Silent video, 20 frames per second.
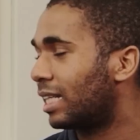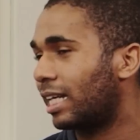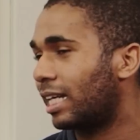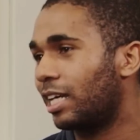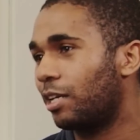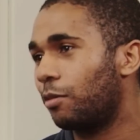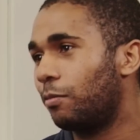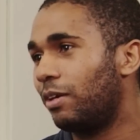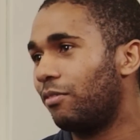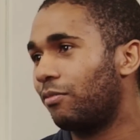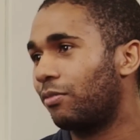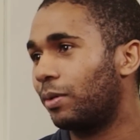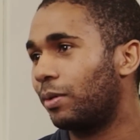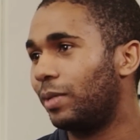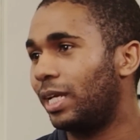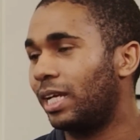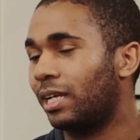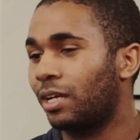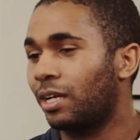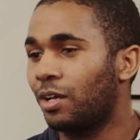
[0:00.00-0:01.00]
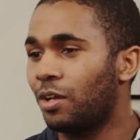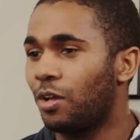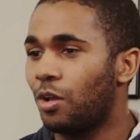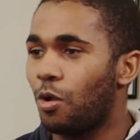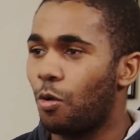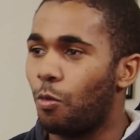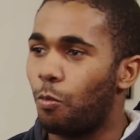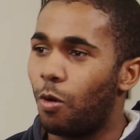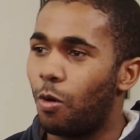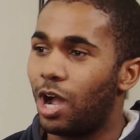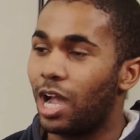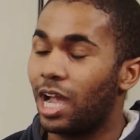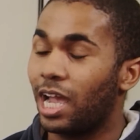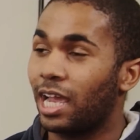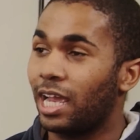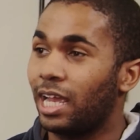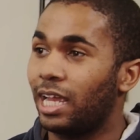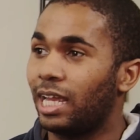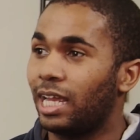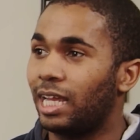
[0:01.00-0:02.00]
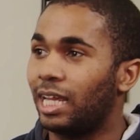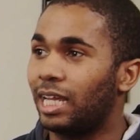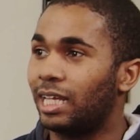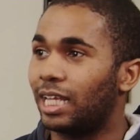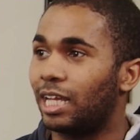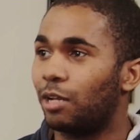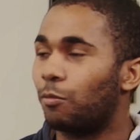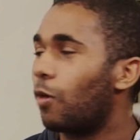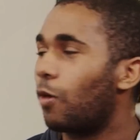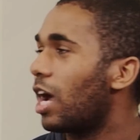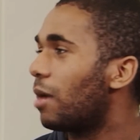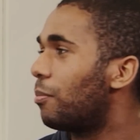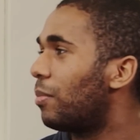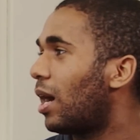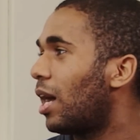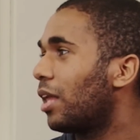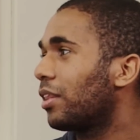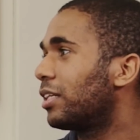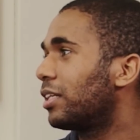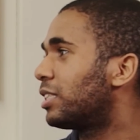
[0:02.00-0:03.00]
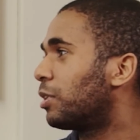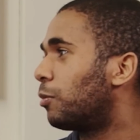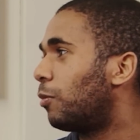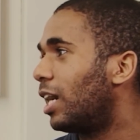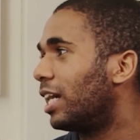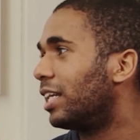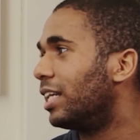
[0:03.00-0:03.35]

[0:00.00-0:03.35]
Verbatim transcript: I kind of went from like, why, like, why bother to why